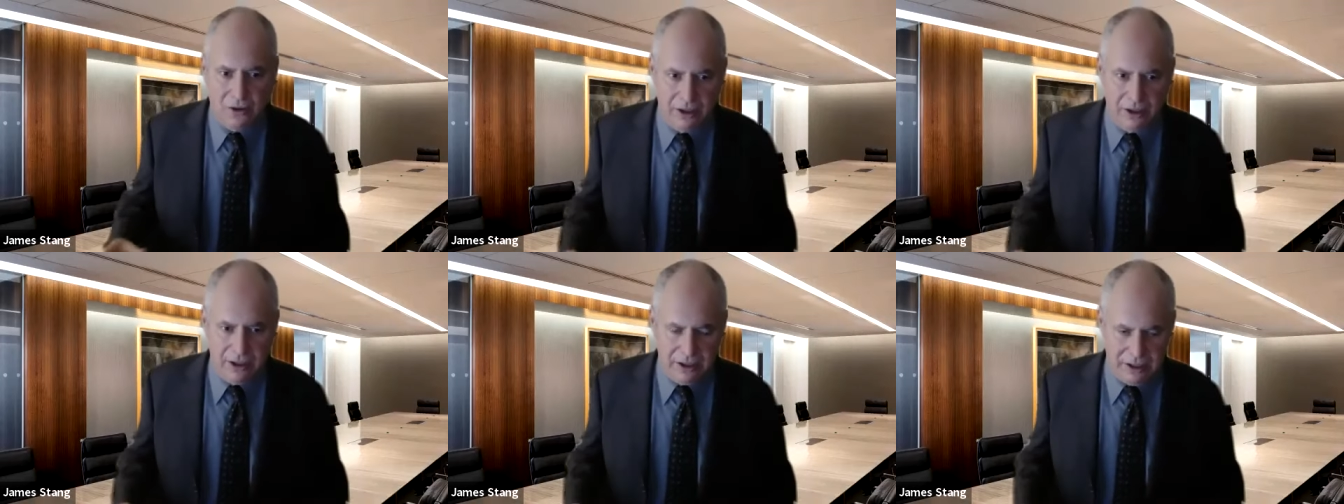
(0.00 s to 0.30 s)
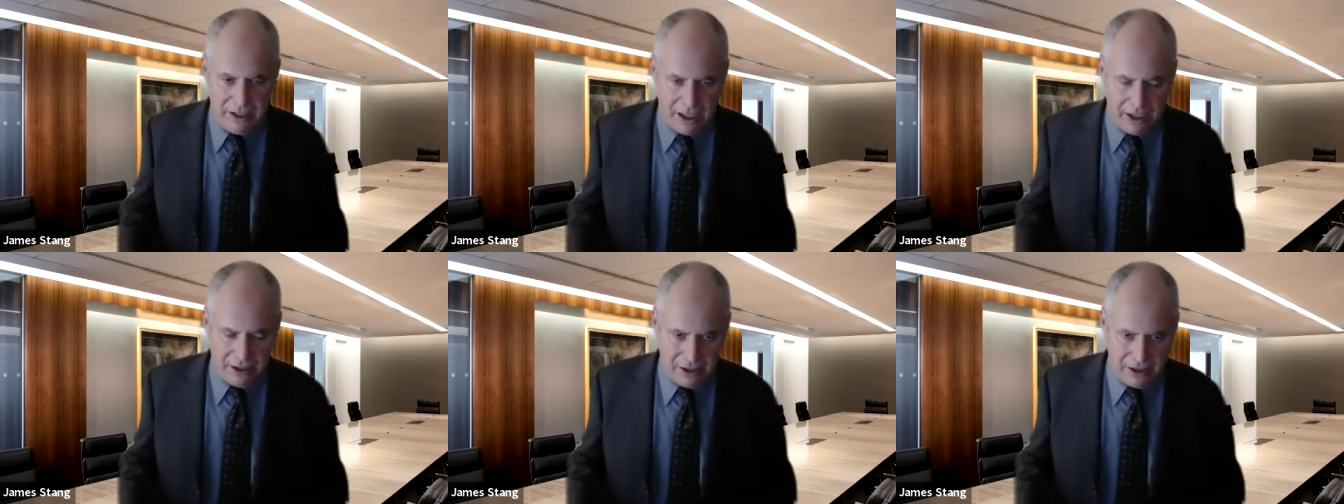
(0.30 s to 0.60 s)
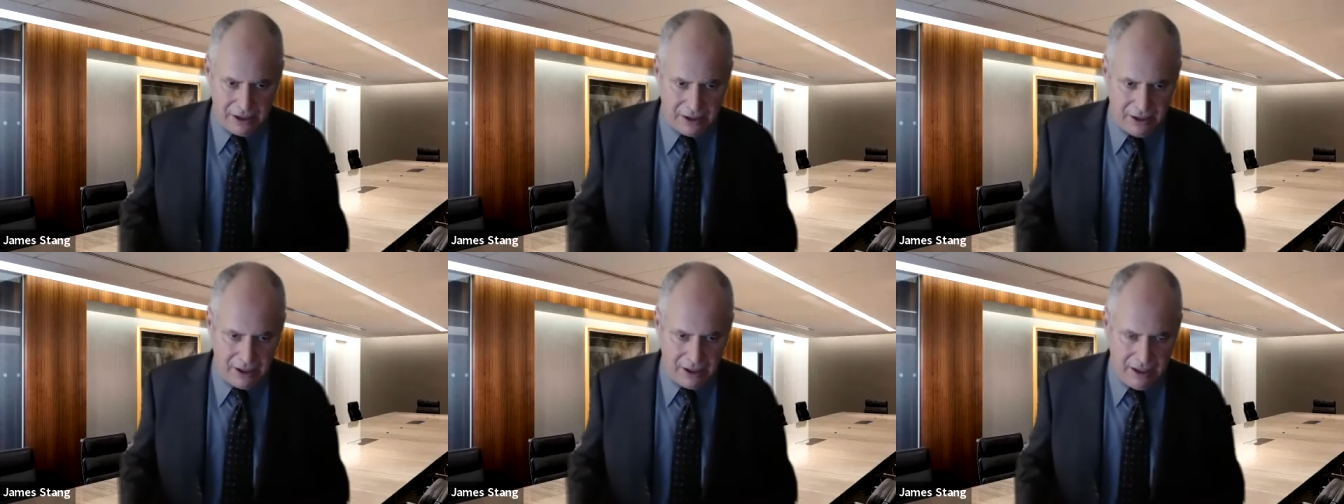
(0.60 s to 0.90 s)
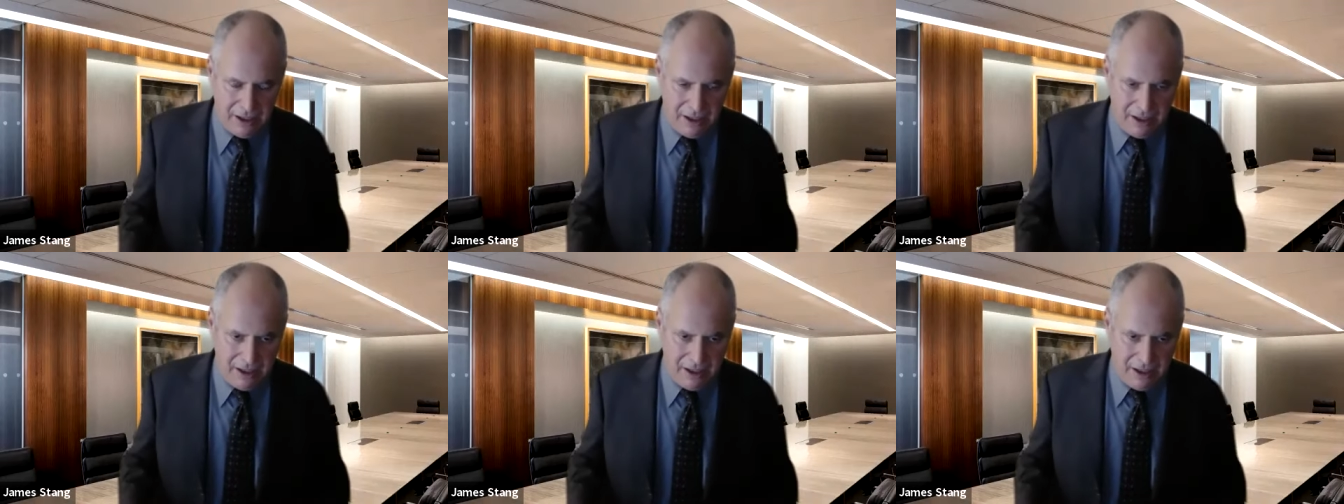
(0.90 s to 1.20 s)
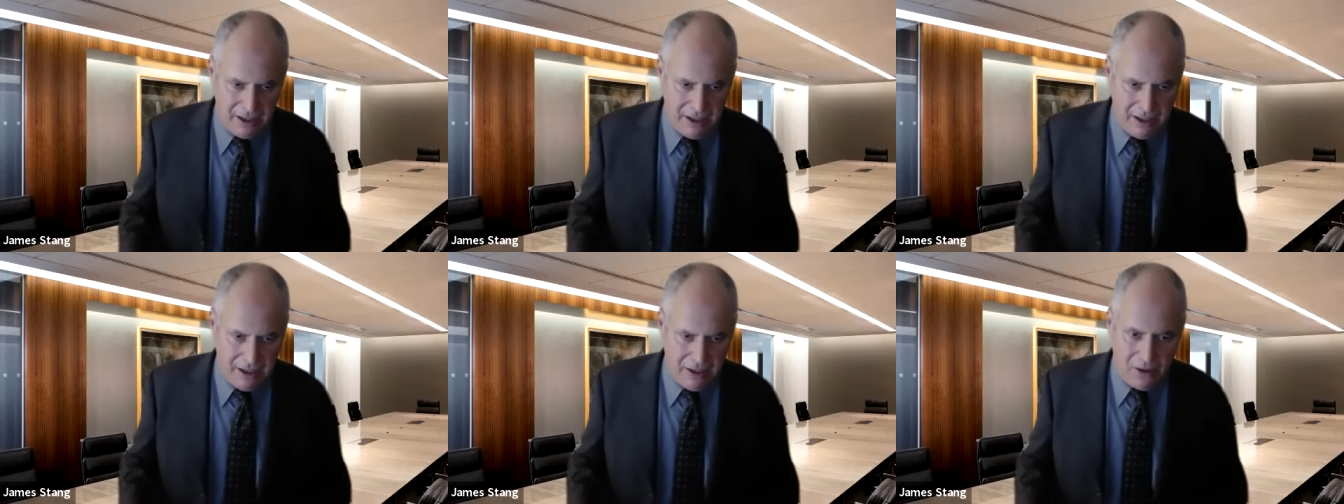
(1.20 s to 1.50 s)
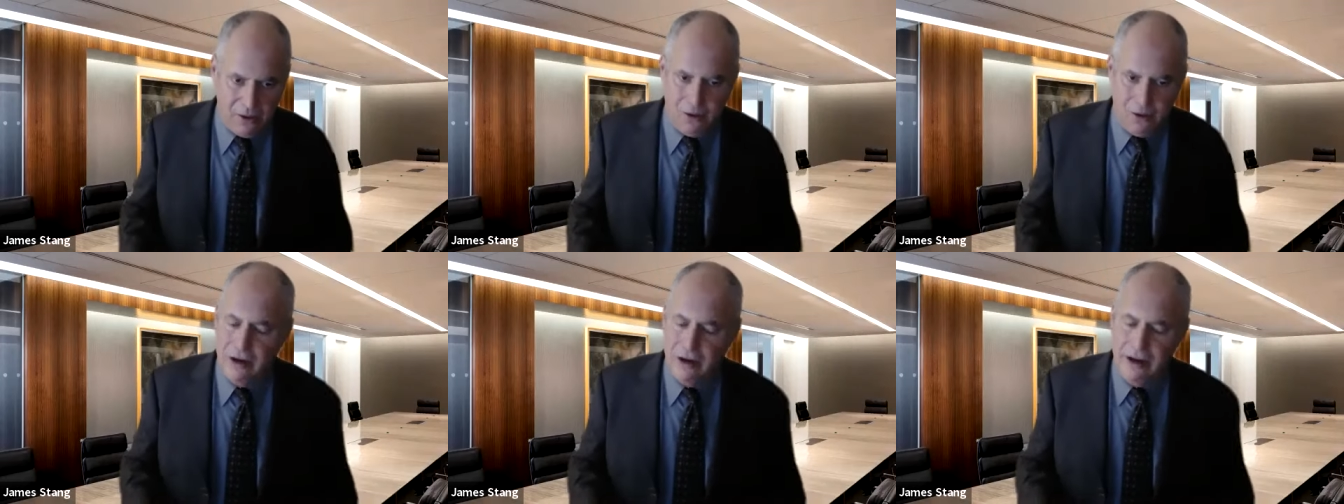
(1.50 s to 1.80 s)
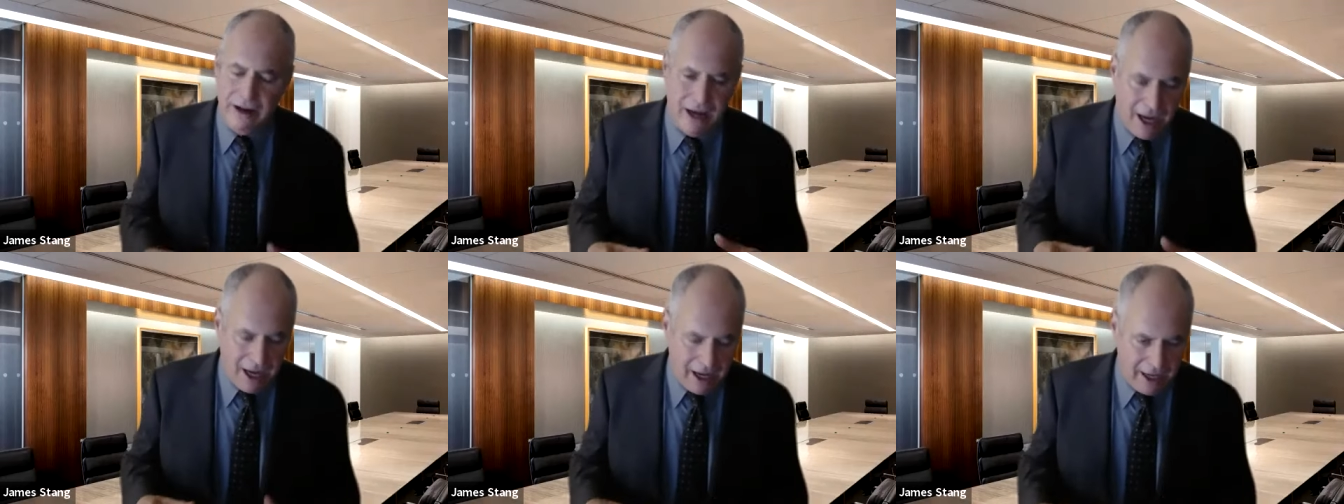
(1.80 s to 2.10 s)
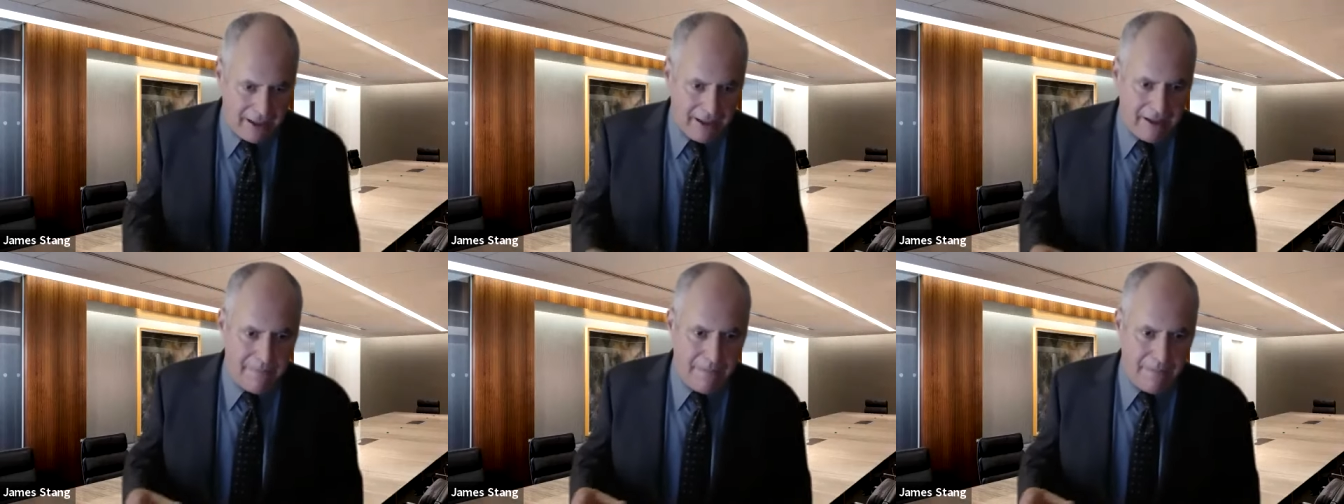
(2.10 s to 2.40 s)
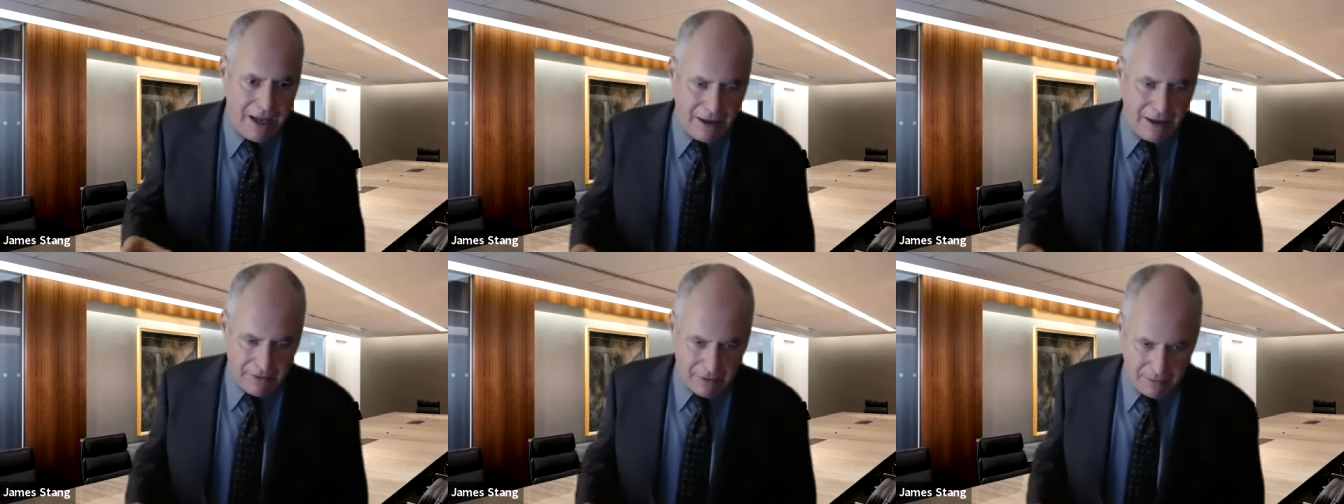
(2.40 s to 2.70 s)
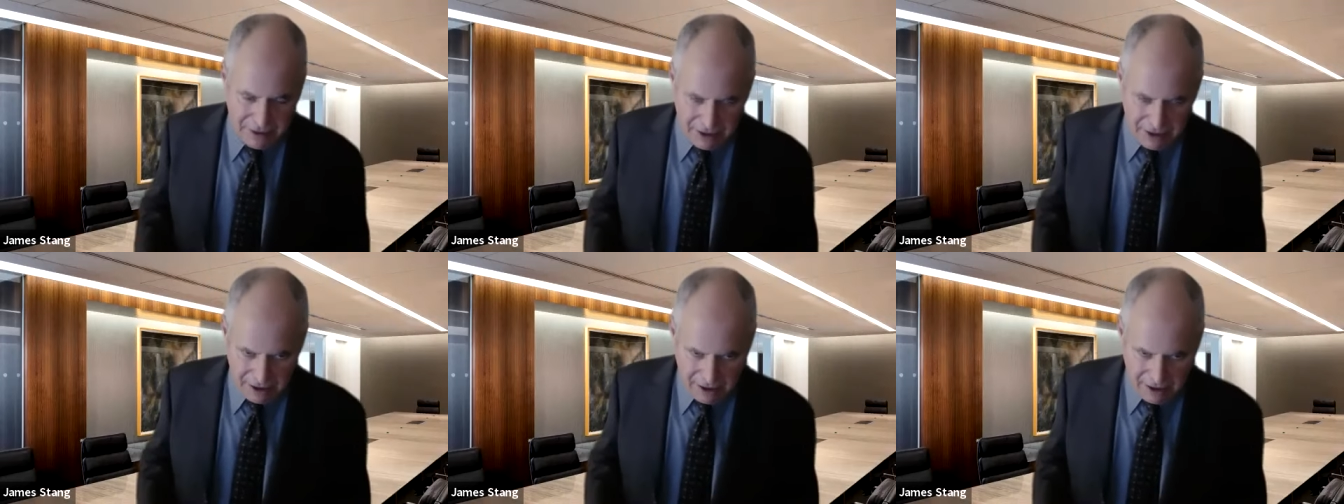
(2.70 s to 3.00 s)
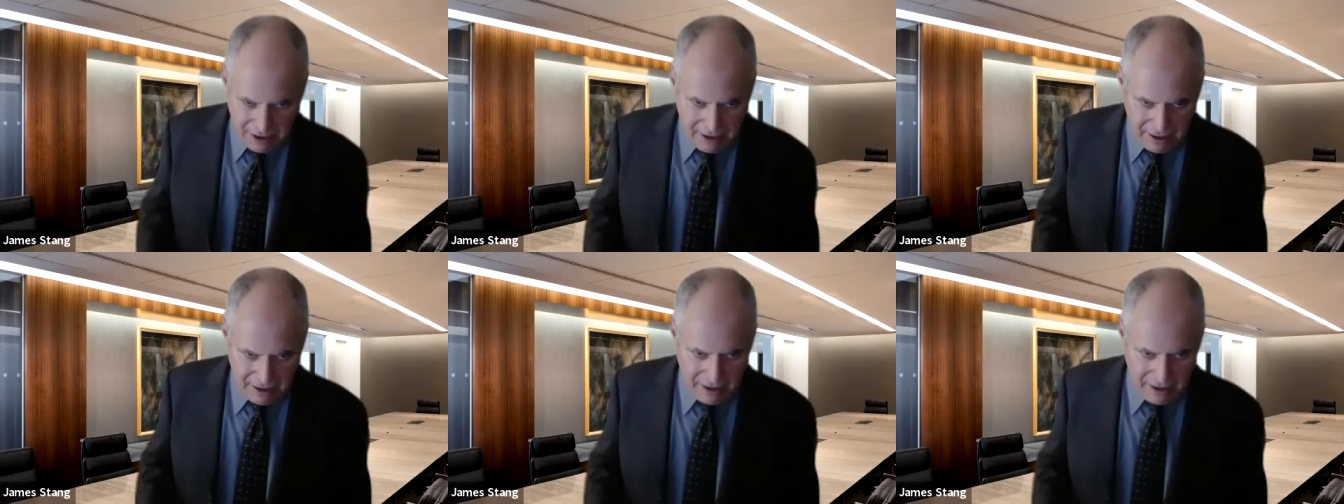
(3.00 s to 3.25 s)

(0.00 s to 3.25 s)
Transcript: organizations who are not in bankruptcy.